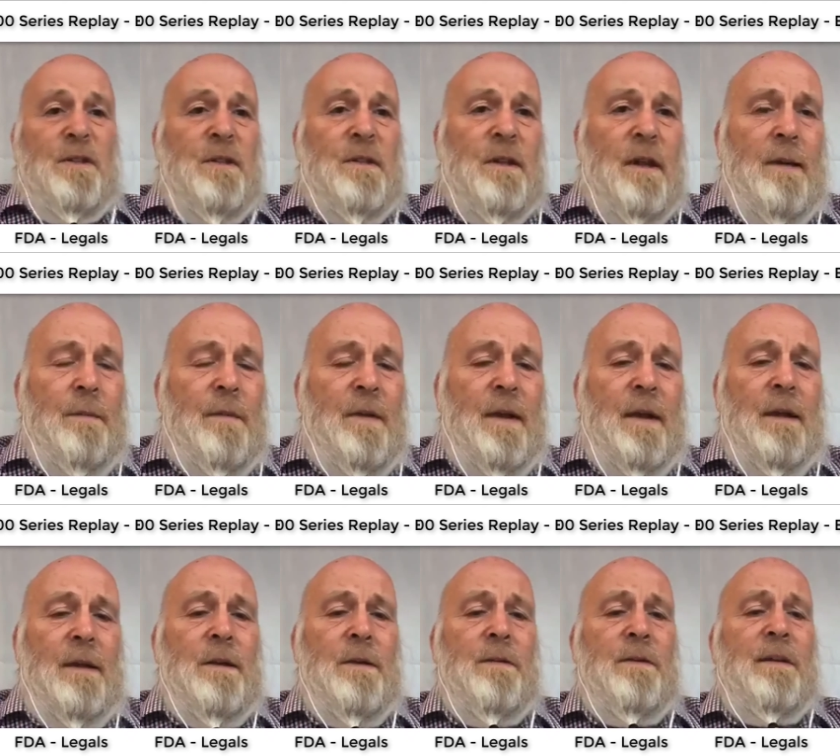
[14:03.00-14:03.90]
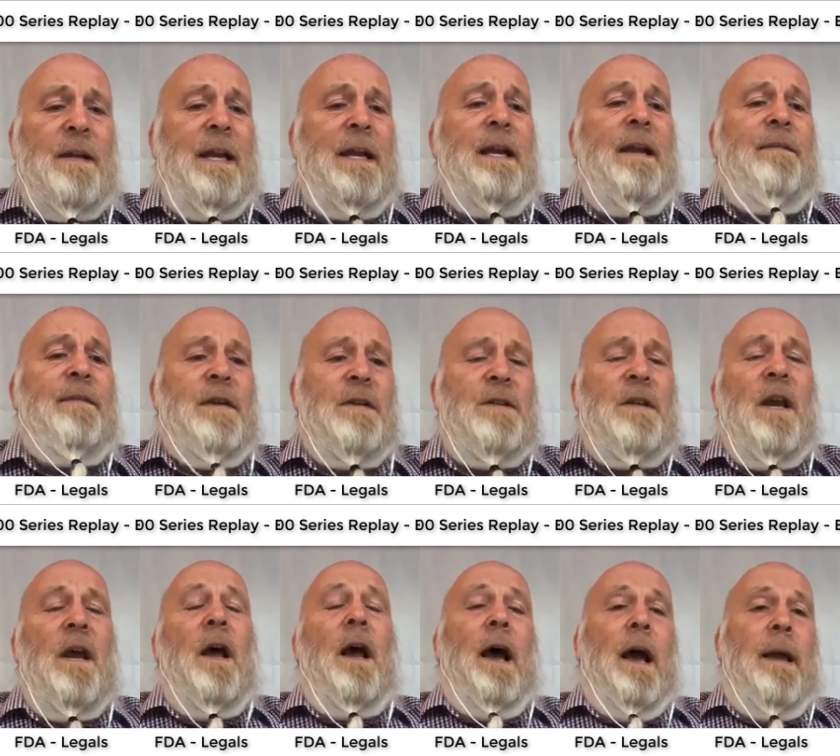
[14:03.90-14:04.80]
which is the same thing to think if it's
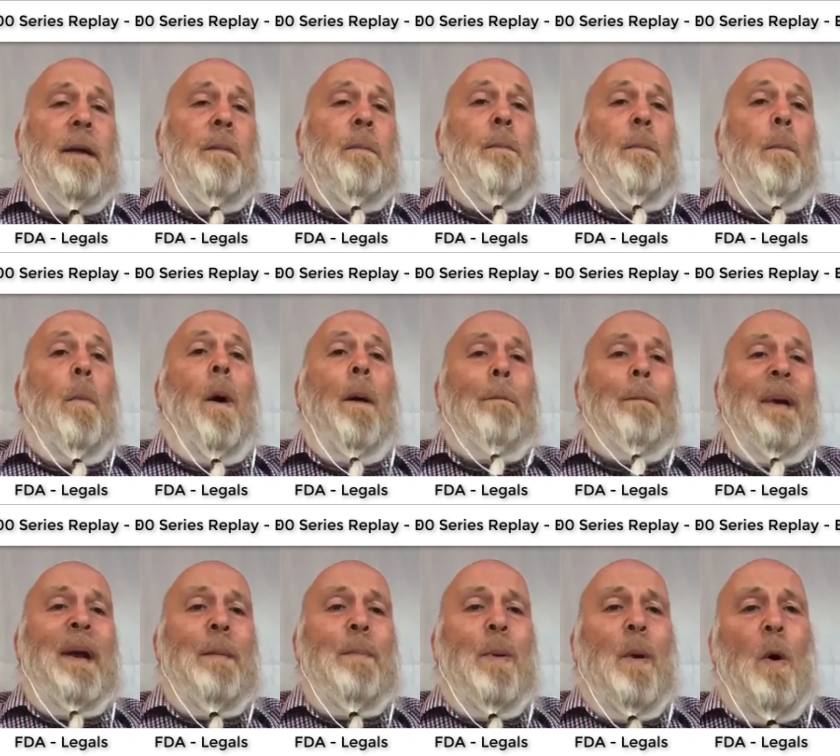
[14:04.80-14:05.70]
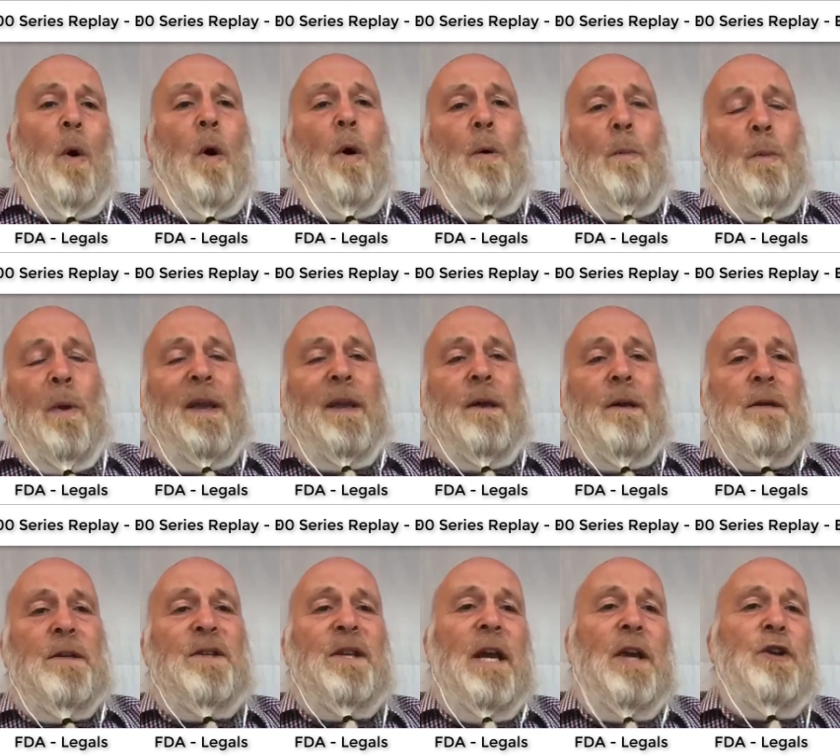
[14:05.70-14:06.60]
a one big plot and we're
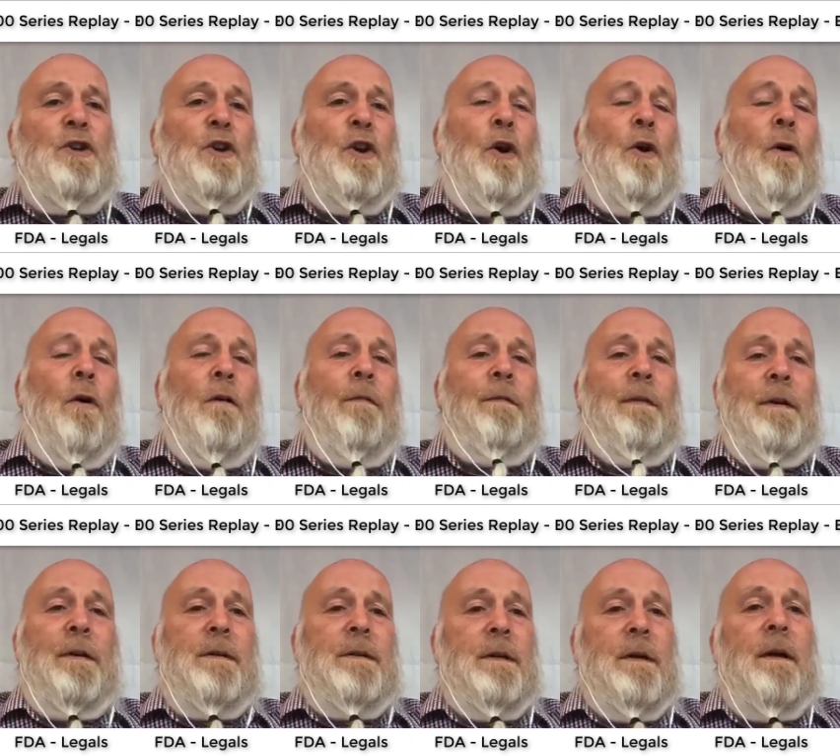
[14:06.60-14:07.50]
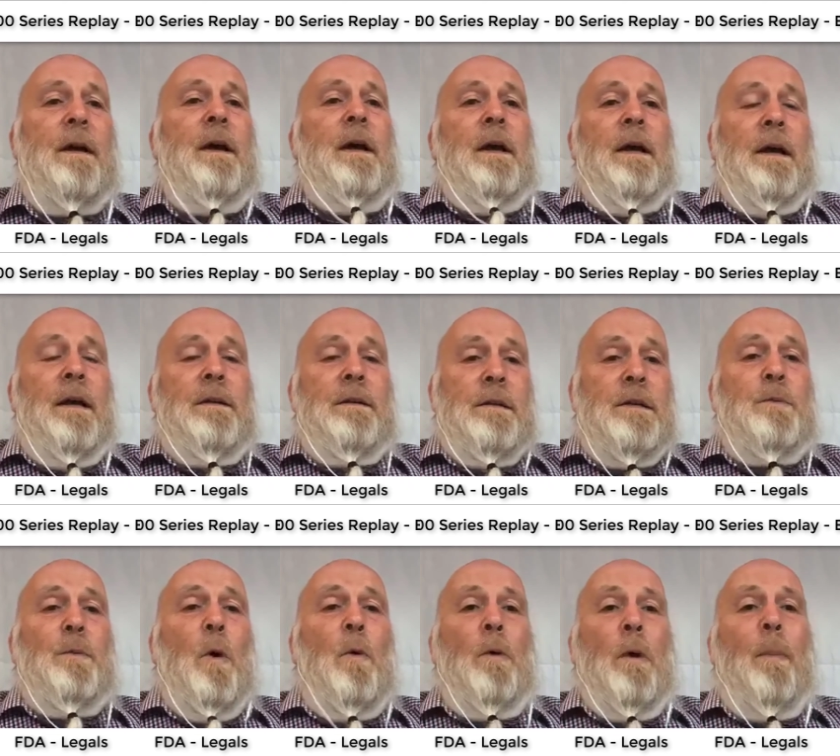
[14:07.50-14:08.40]
going to section it off into
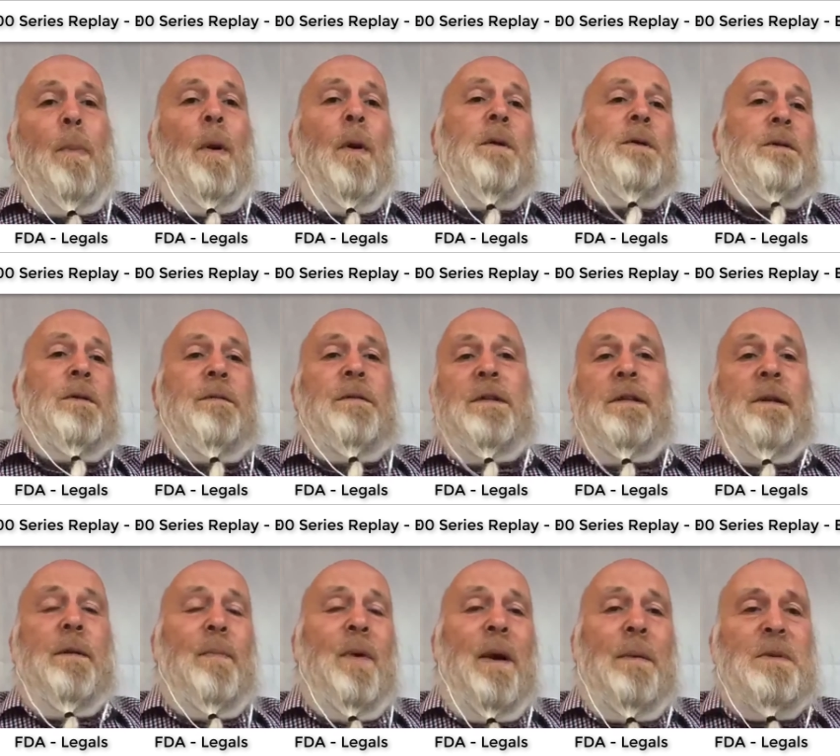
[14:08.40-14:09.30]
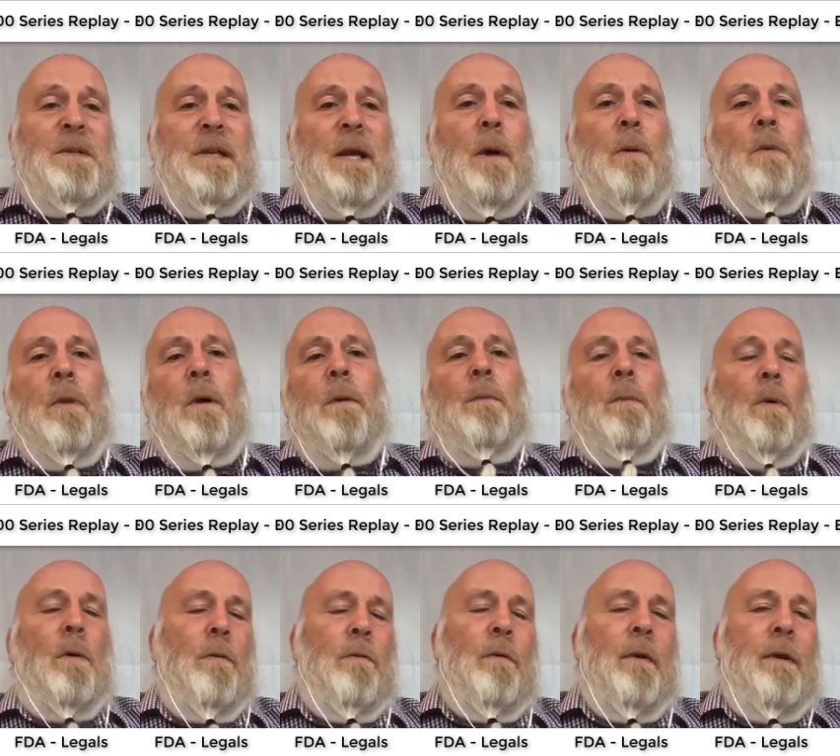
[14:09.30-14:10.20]
smaller plots, obviously, and perhaps sell them
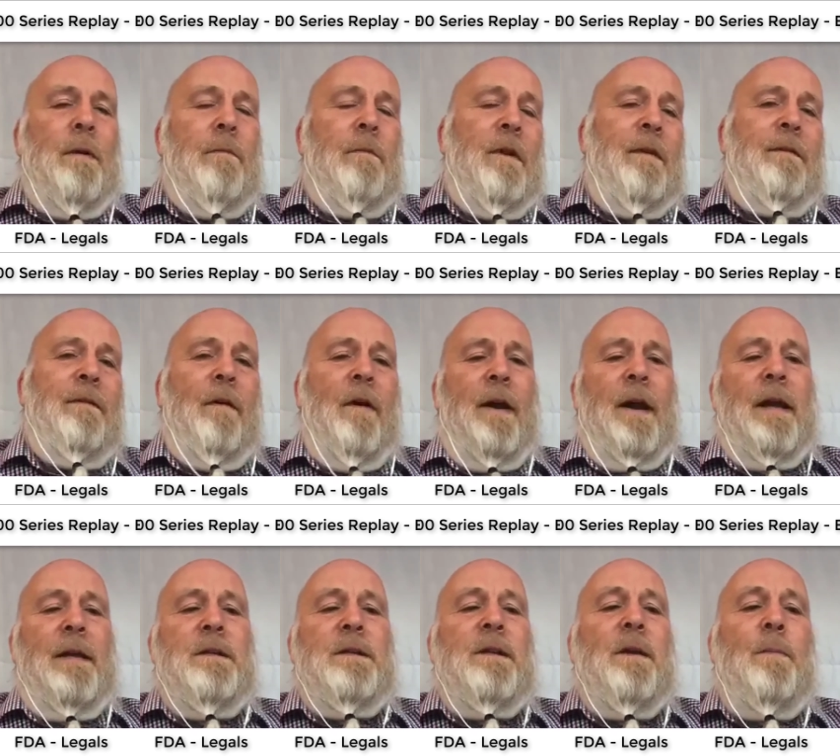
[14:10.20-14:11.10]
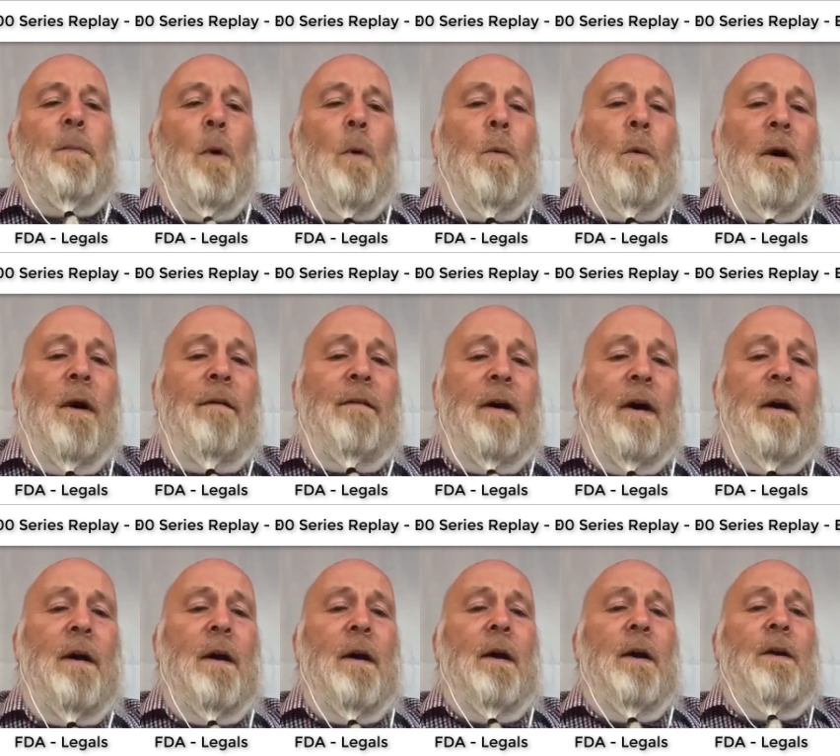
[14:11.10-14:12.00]
or refinance them or
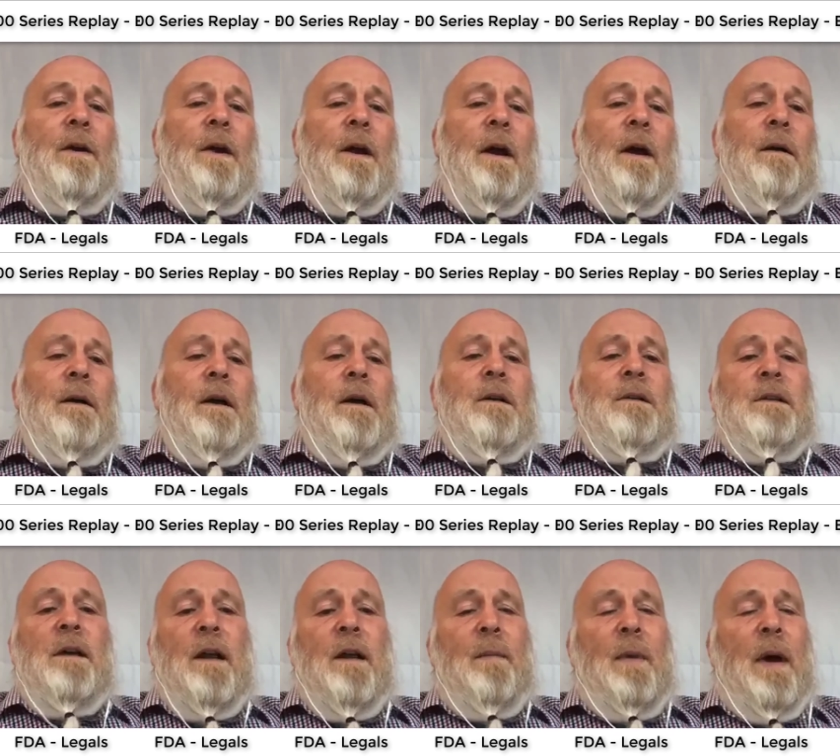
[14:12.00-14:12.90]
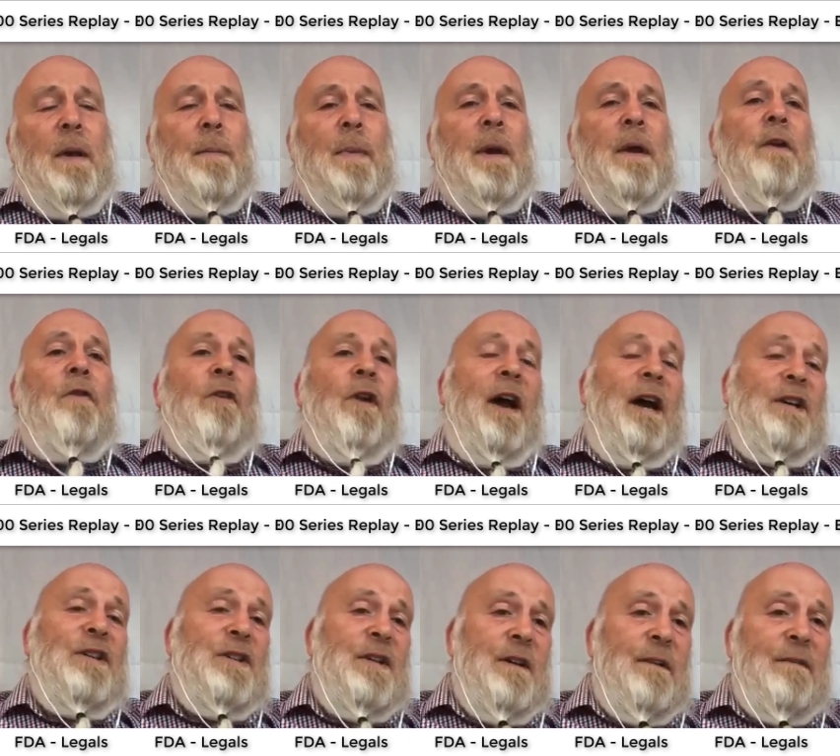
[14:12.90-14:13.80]
whatever. You know, so there may be
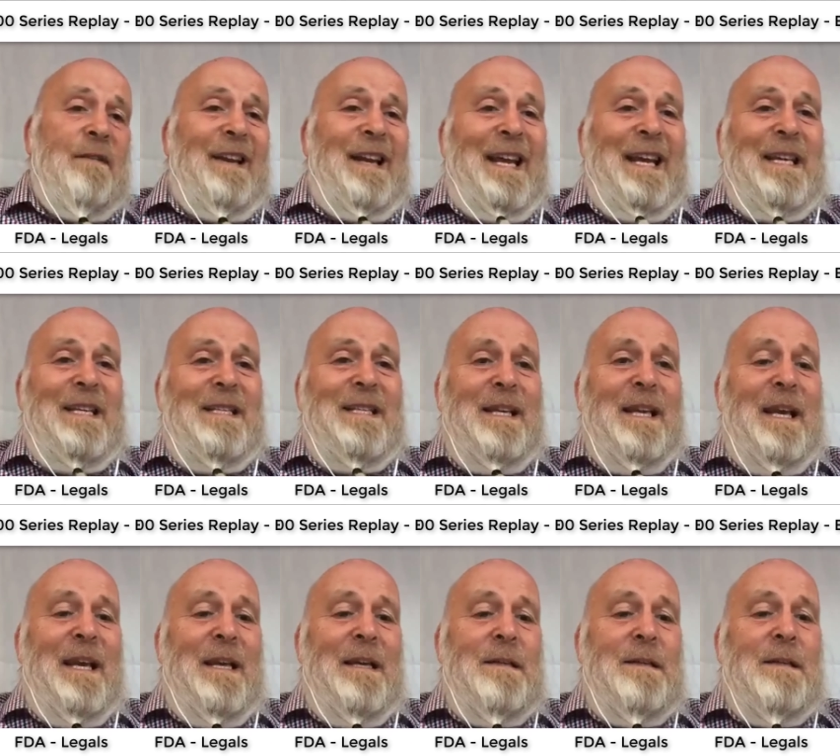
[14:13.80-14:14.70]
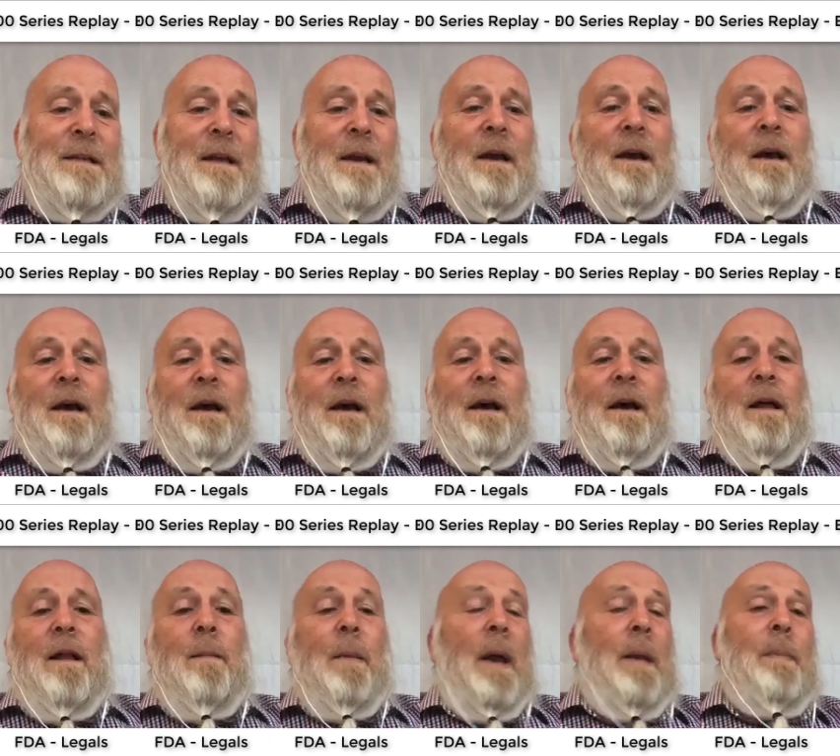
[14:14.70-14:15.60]
creation of leases,
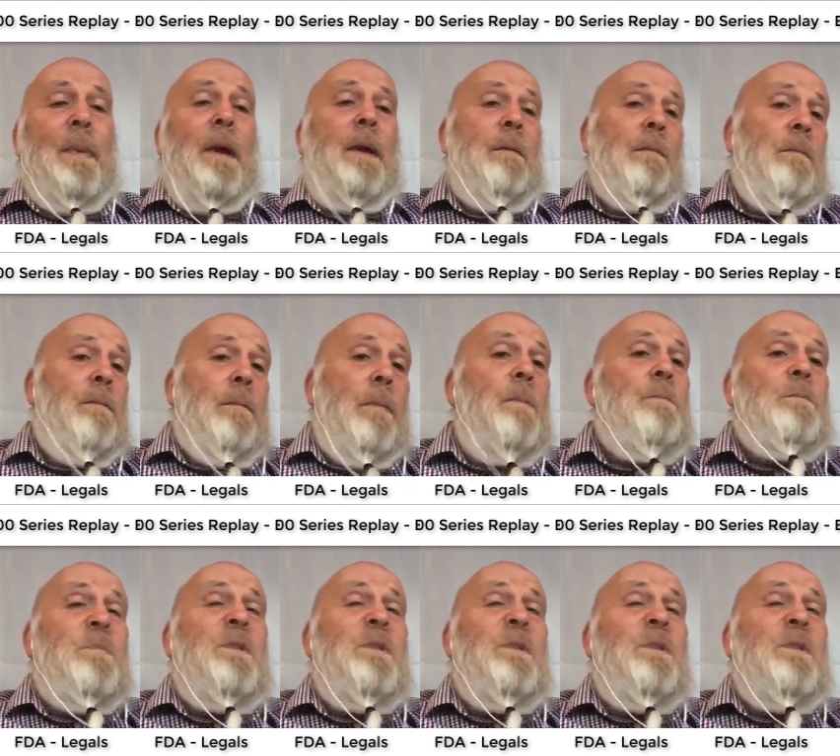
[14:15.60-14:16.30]
there may be,